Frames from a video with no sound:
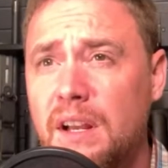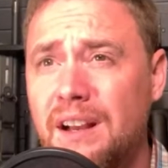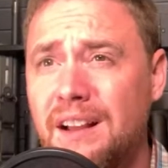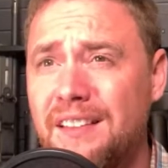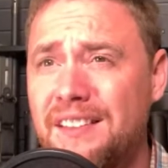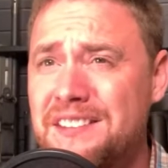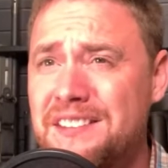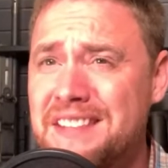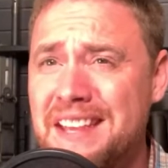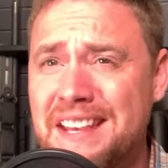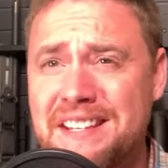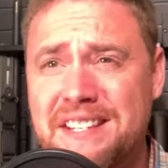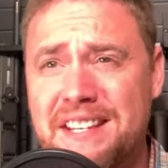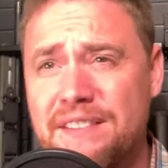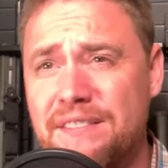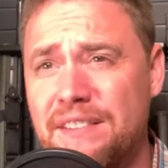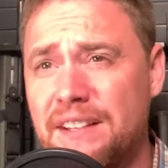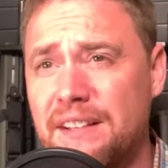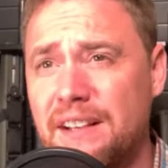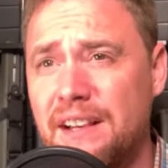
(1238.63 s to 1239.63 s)
this
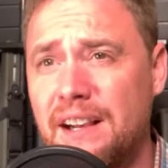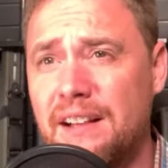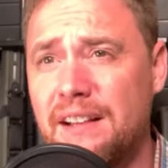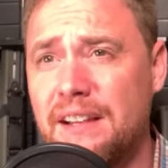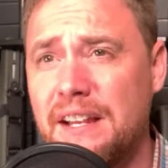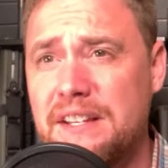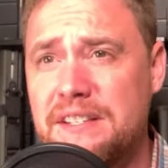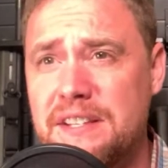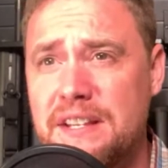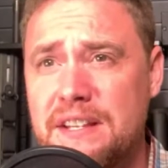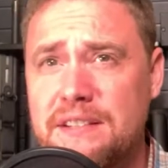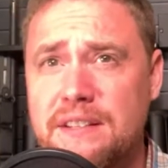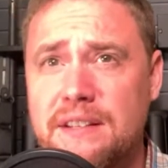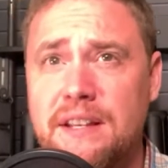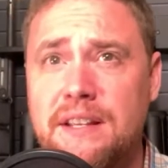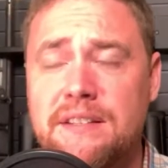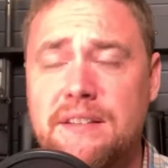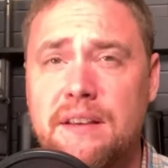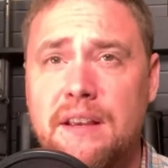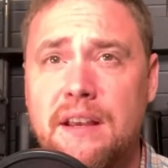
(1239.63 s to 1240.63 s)
Thanksgiving holiday season.
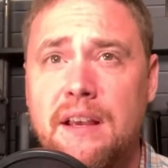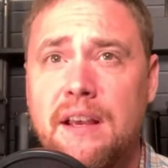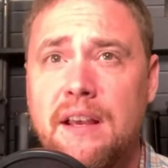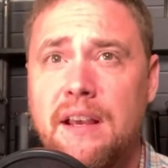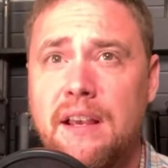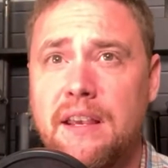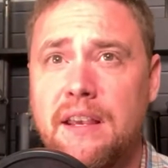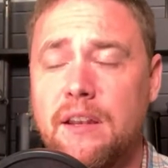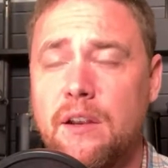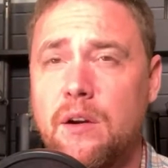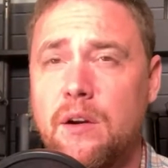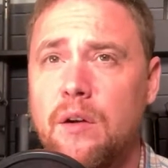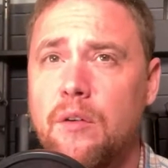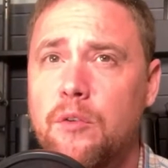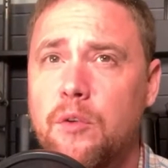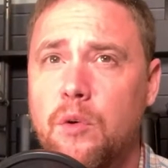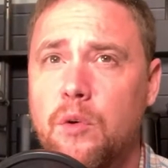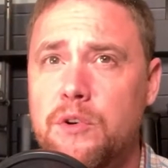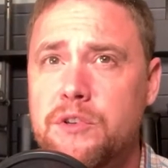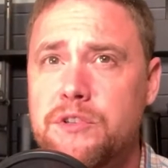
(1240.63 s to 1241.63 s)
As you know, of
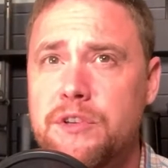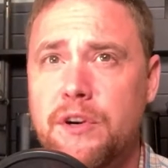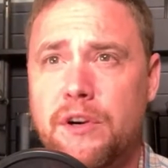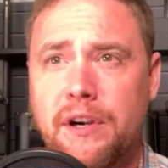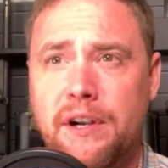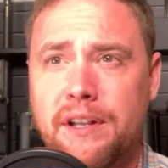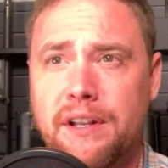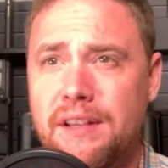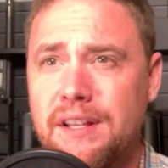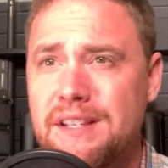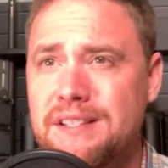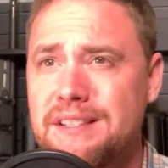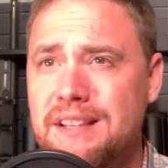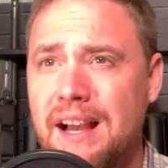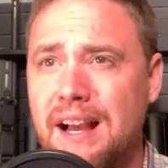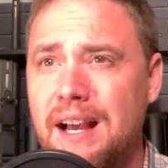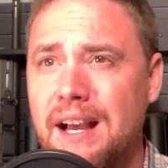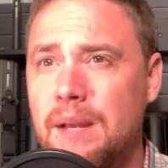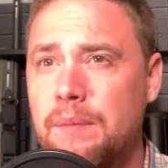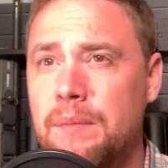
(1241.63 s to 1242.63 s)
course, during this
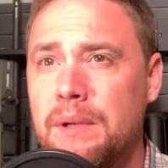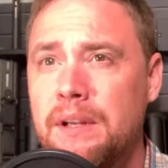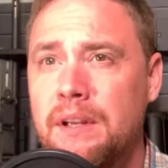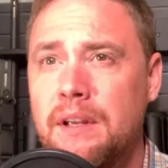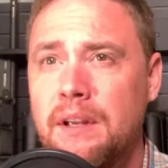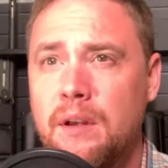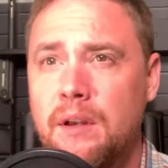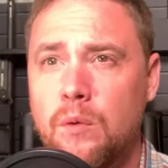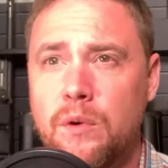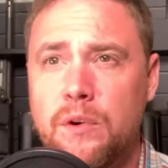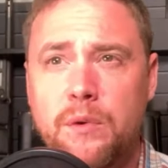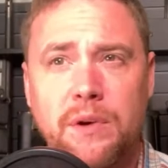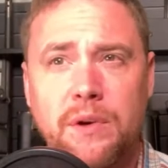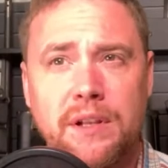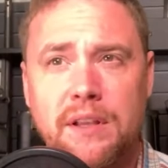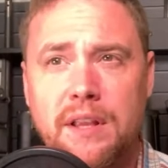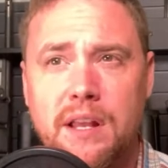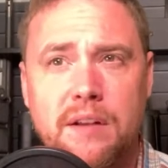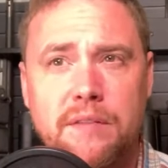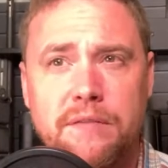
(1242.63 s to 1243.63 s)
time, we're doing a
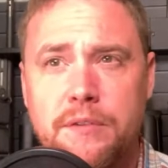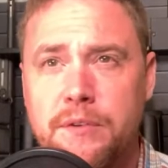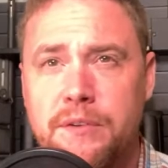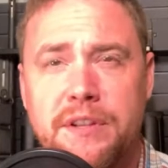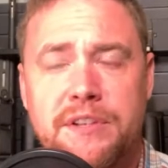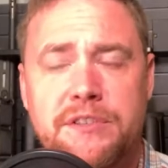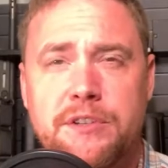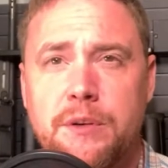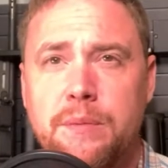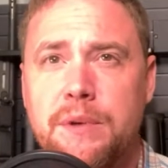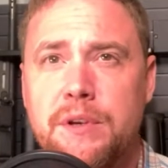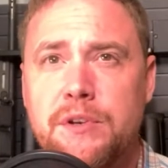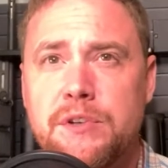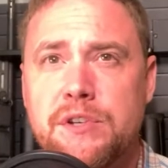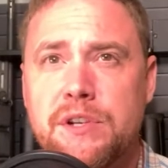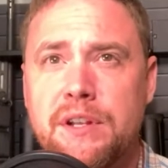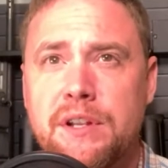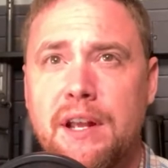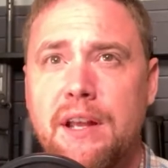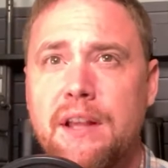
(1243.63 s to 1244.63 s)
lot of food
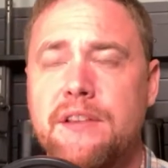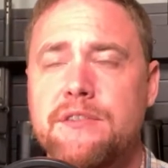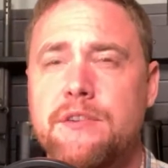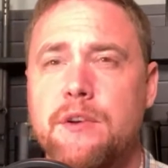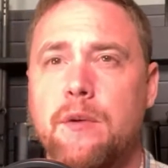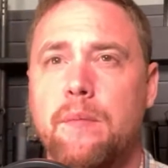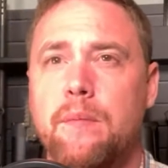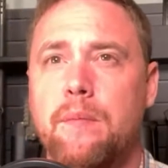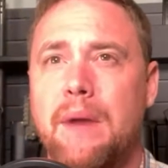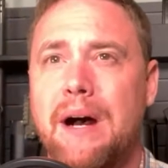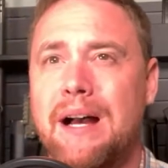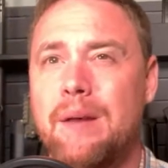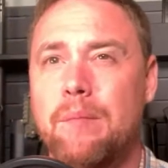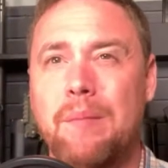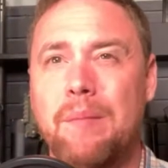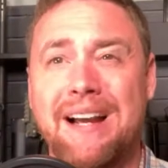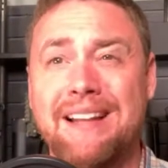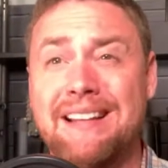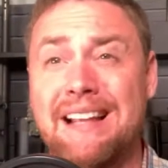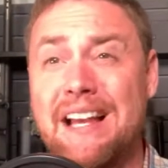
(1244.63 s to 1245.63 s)
distribution. So
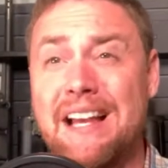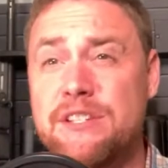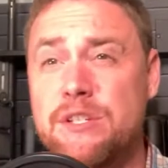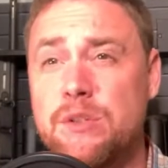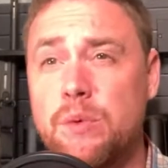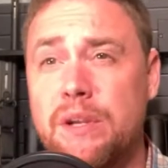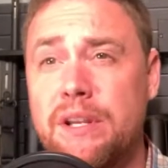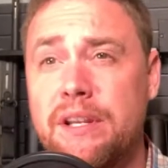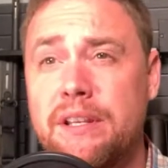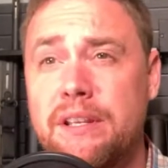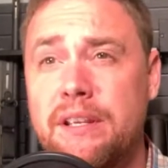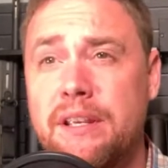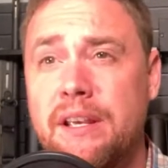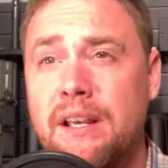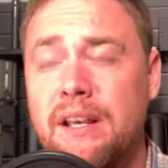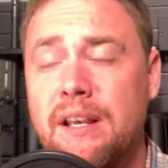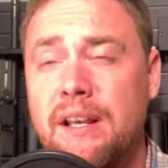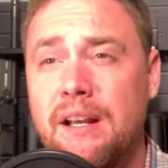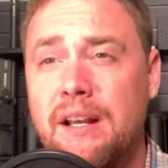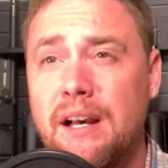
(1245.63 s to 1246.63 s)
my last week,
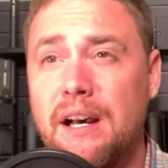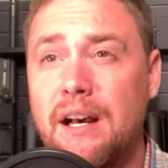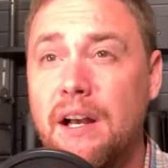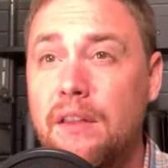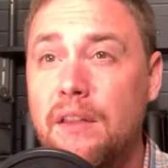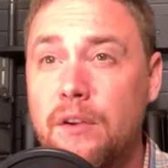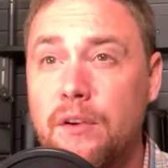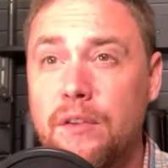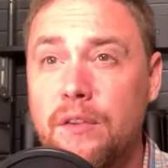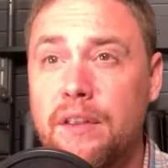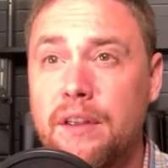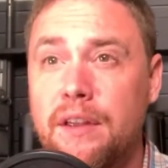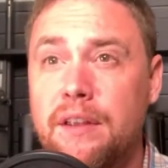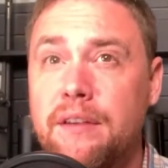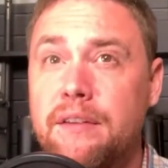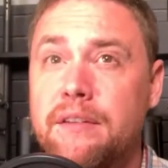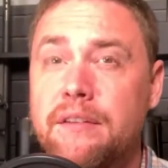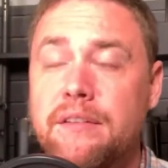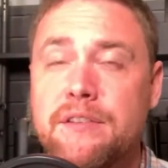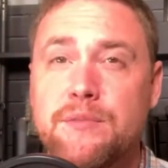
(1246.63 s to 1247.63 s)
other
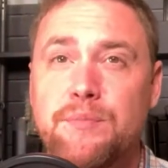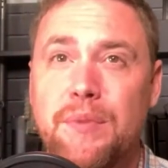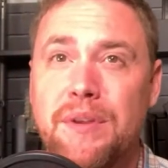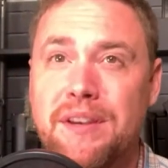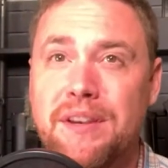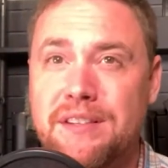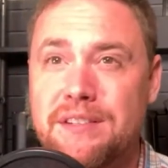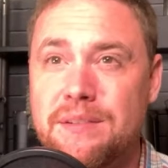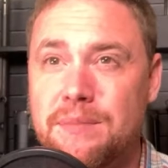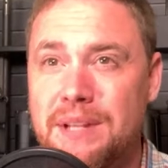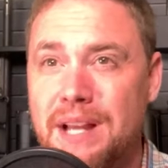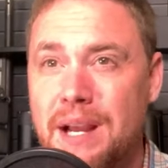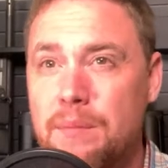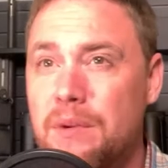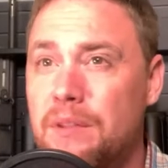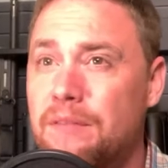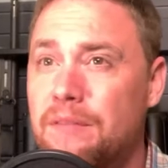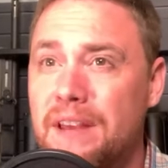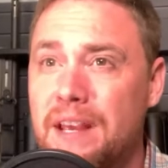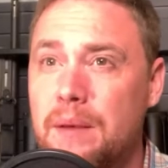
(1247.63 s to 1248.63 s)
than spending some time with
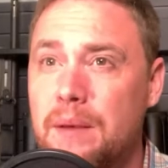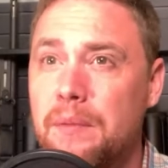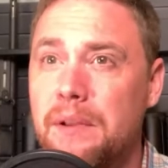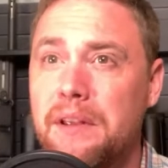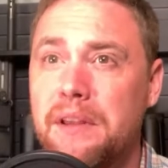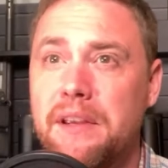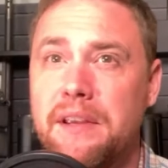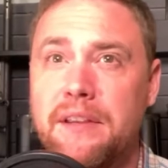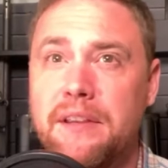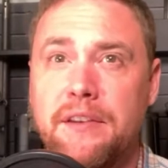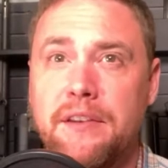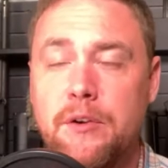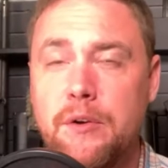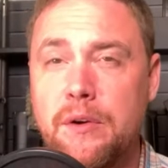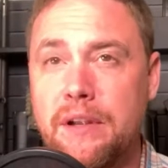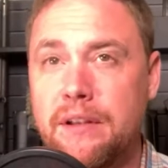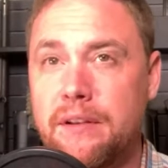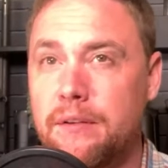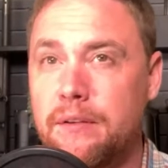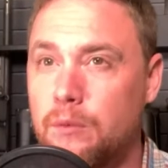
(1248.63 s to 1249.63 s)
family and
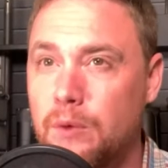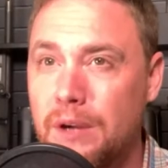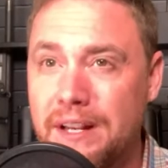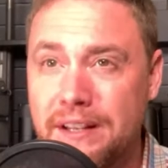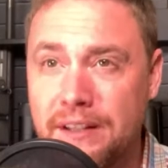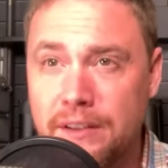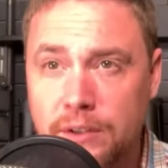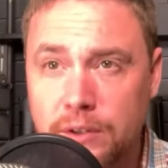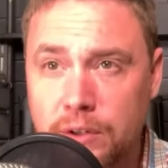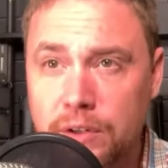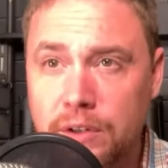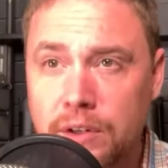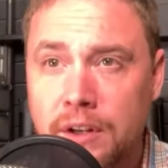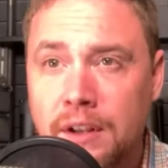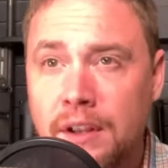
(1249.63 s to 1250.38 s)
doing regular